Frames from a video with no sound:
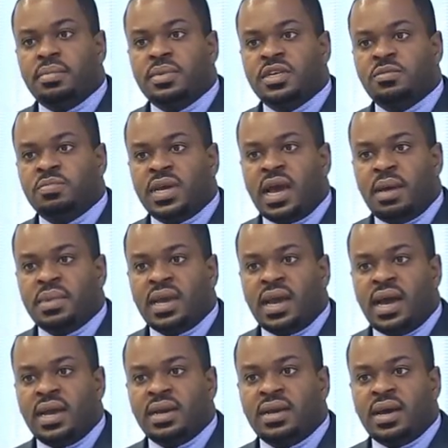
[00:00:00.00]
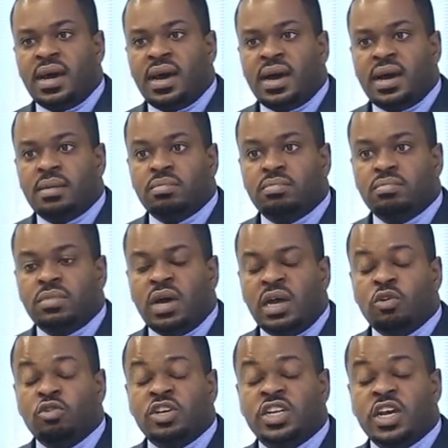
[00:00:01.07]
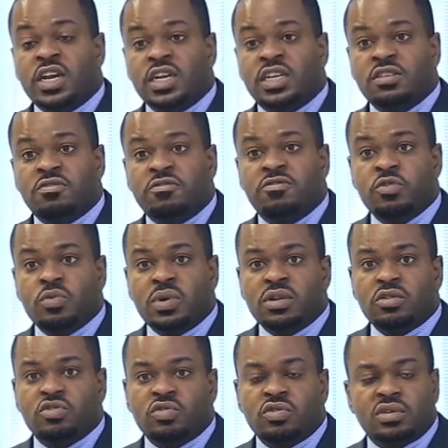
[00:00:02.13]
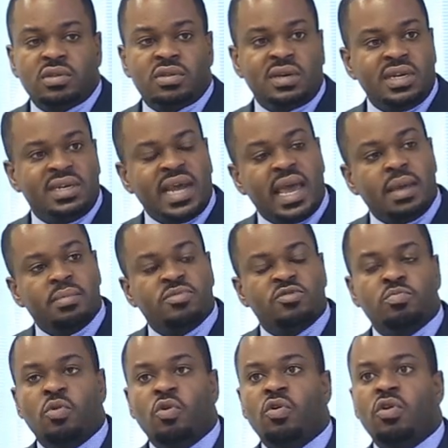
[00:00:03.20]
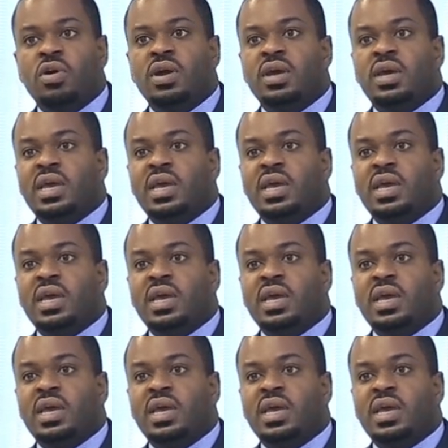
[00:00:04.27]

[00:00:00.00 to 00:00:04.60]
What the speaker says: is becoming an alternative fuel source, three times more